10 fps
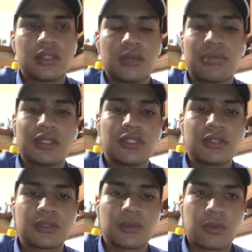The
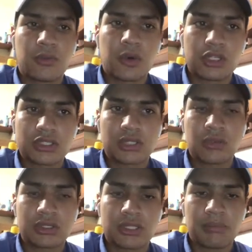plagiarism workshop
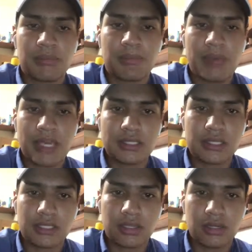was
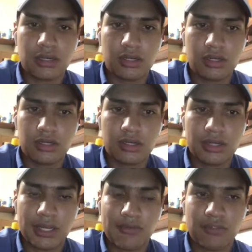based on
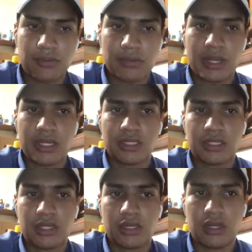
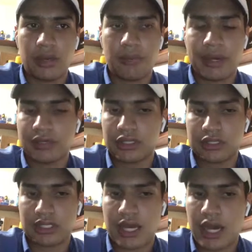information about the
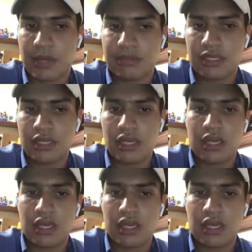types